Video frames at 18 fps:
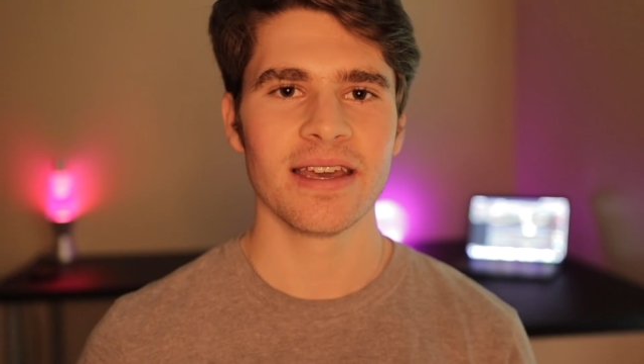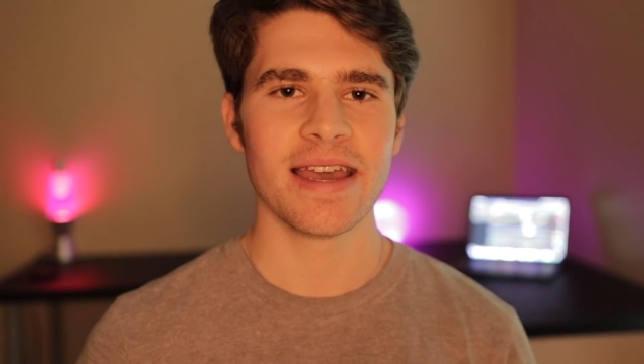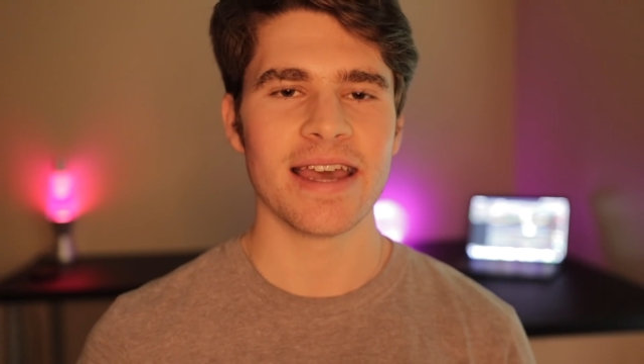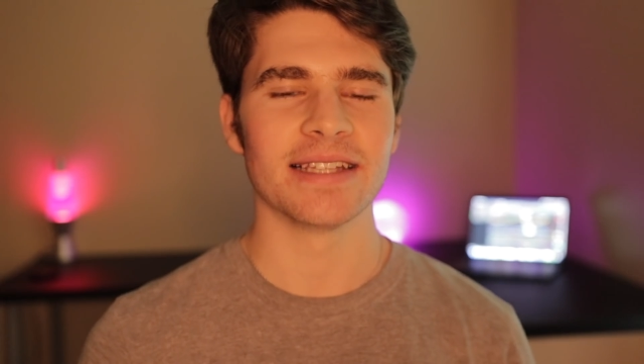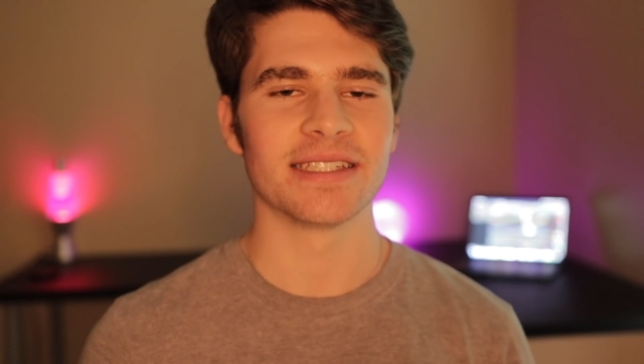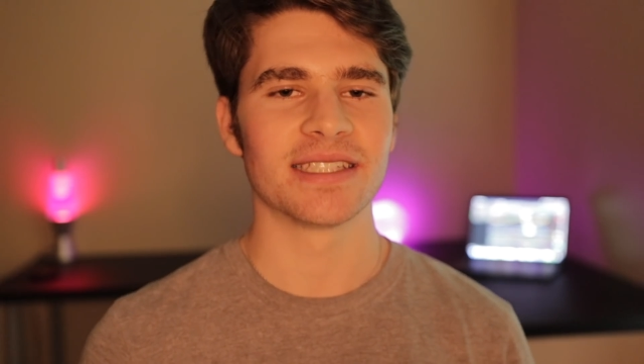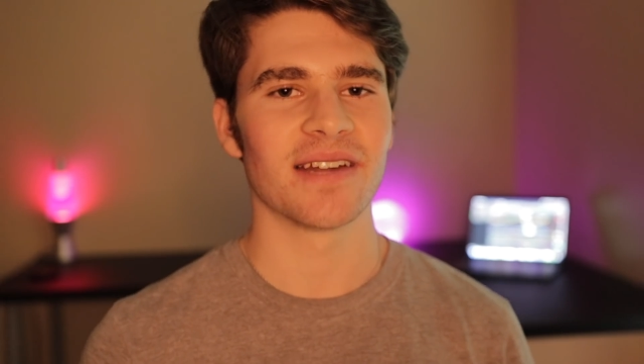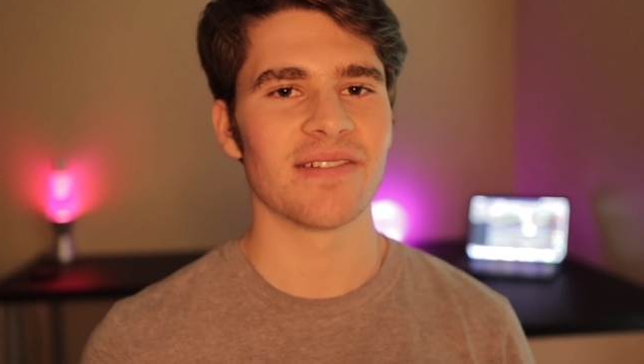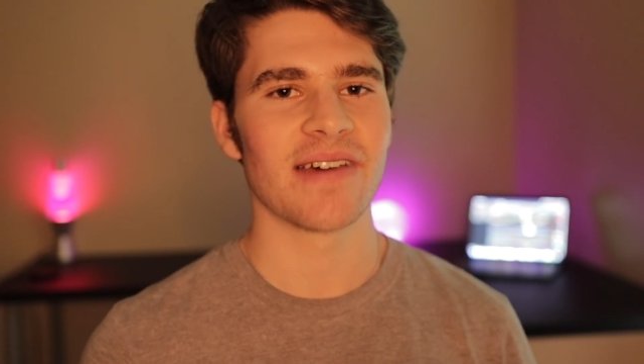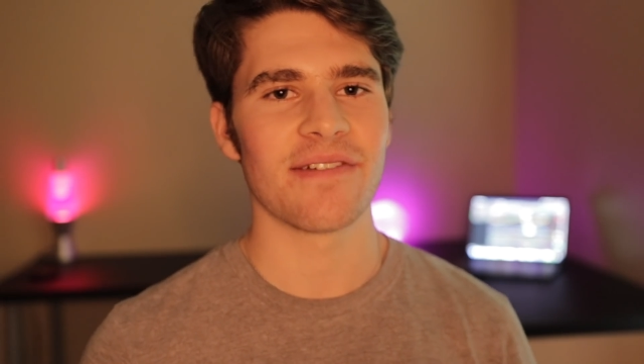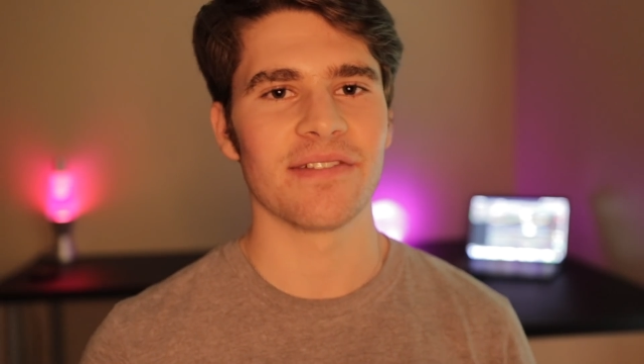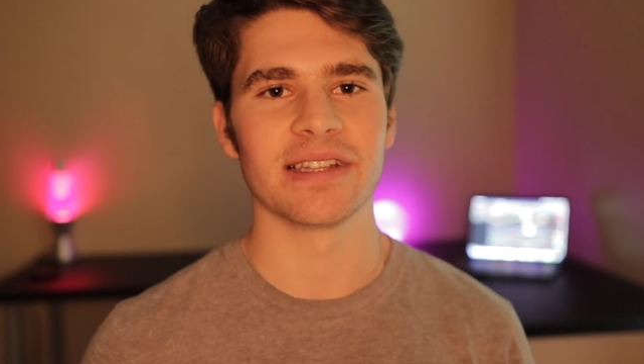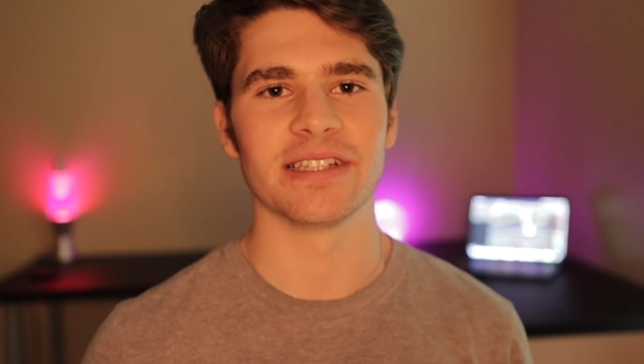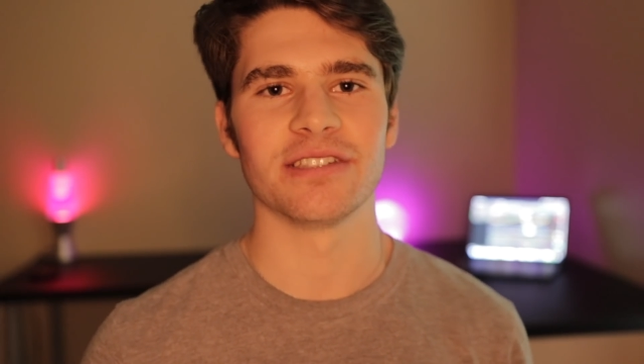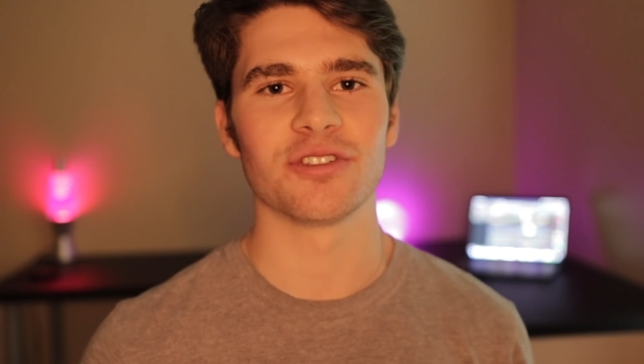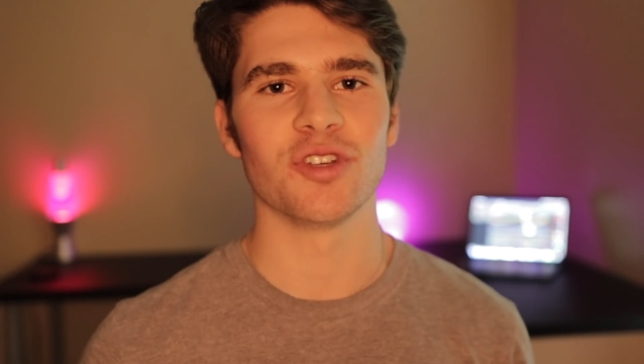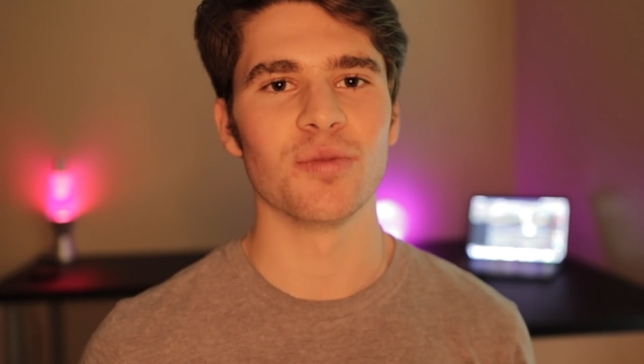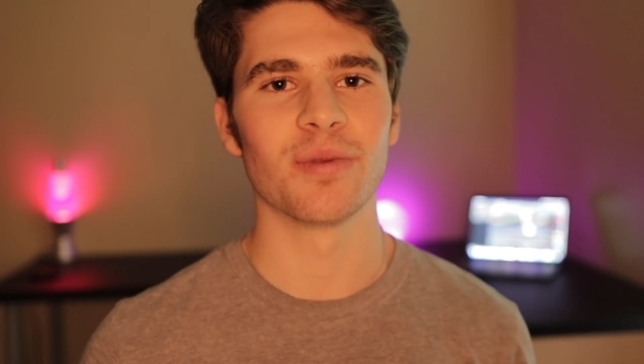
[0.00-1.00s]
instead of having
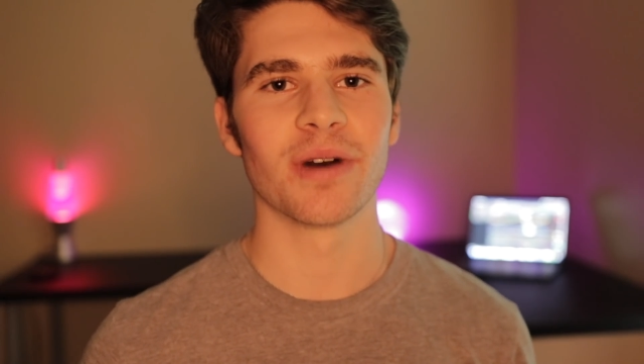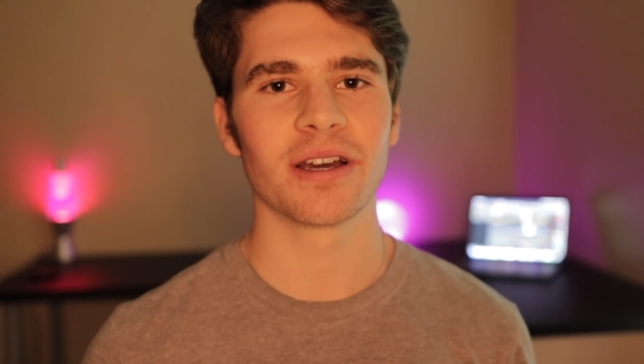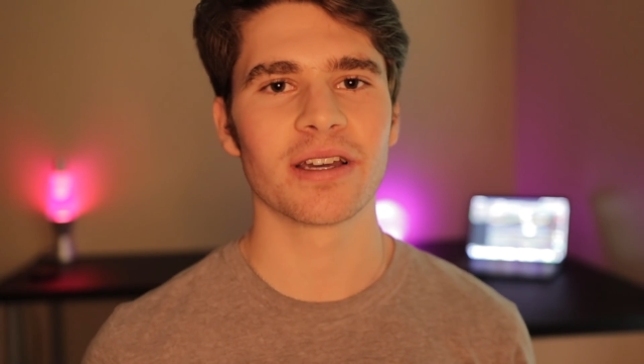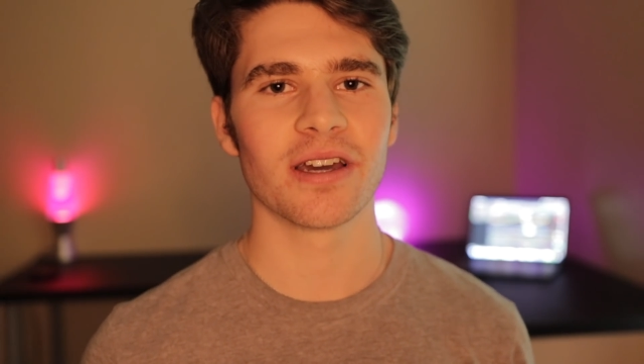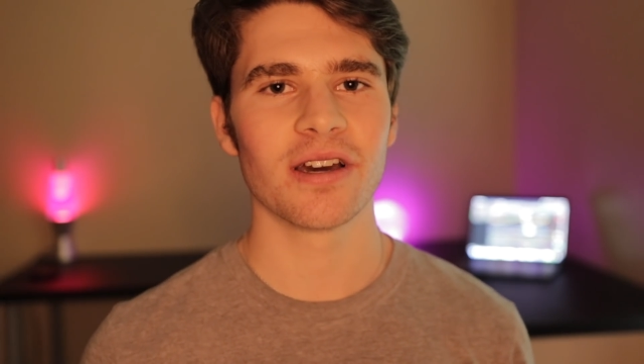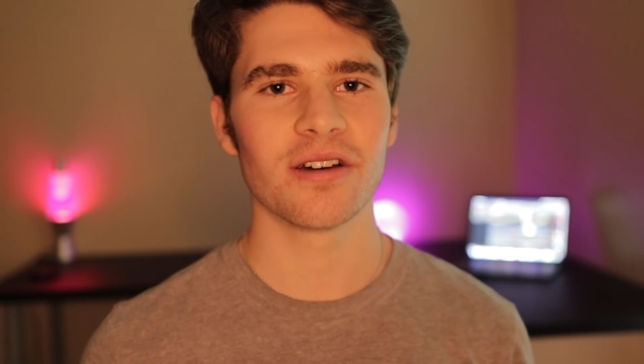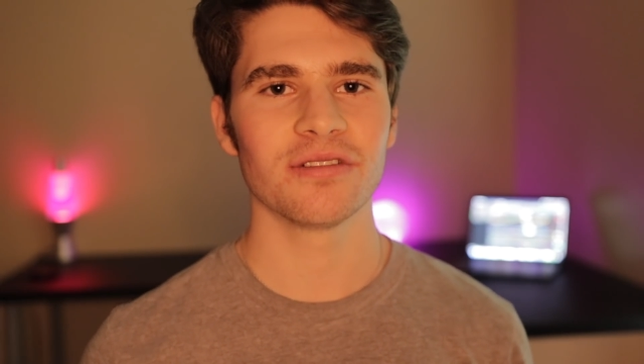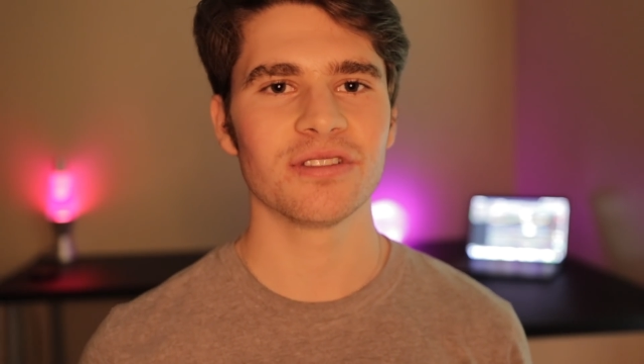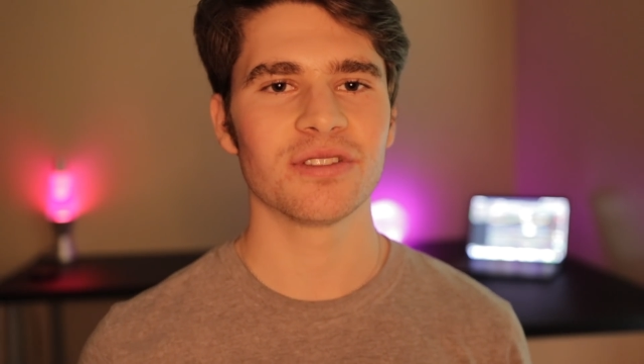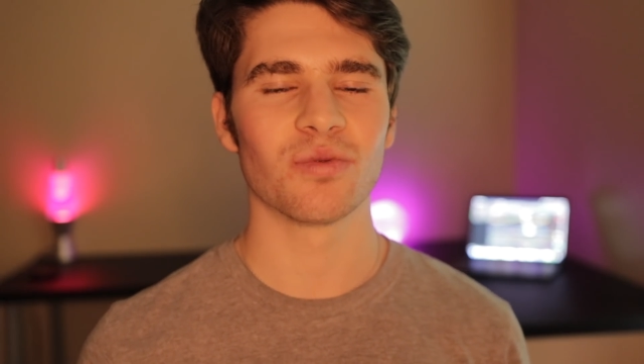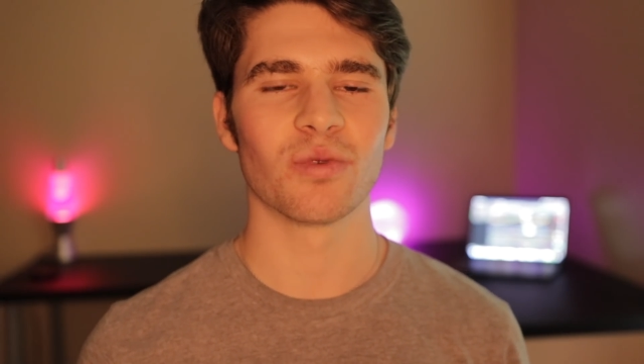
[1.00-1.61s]
these coupon codes,